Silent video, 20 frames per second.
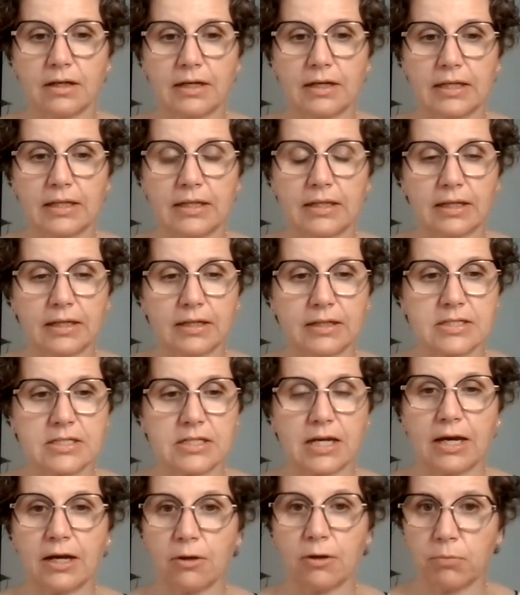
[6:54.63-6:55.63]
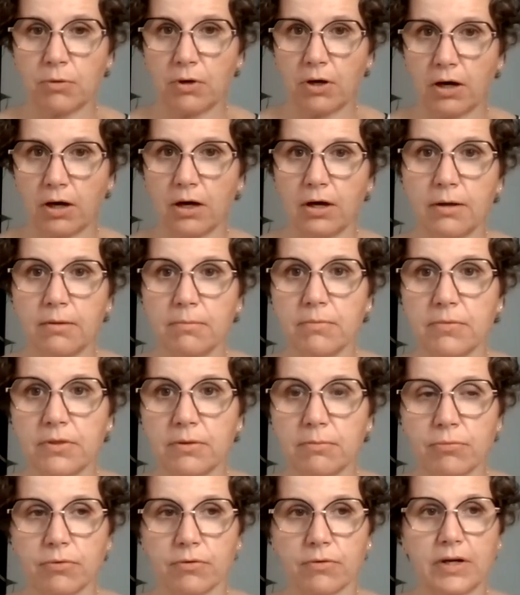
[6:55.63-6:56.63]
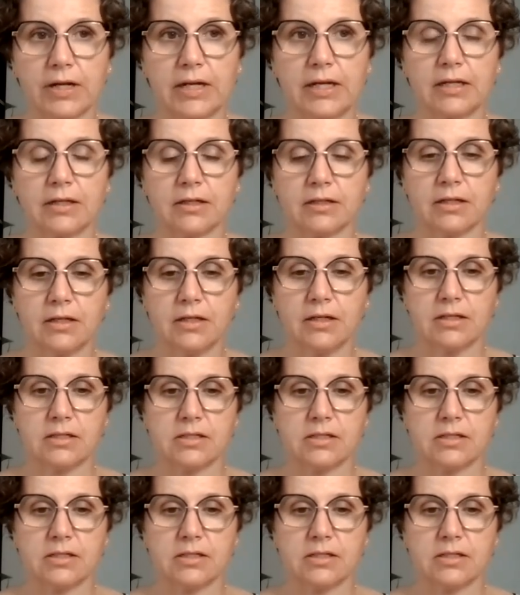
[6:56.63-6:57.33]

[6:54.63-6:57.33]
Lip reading: and then to help calm the brain,